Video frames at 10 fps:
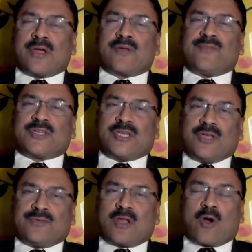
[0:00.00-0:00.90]
which
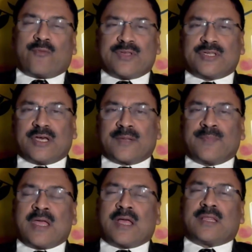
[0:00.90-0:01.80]
gives an officer
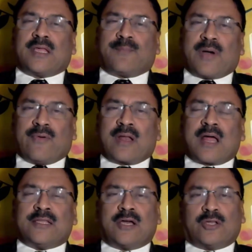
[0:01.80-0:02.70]
the power
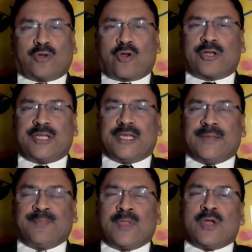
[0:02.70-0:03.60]
and the authority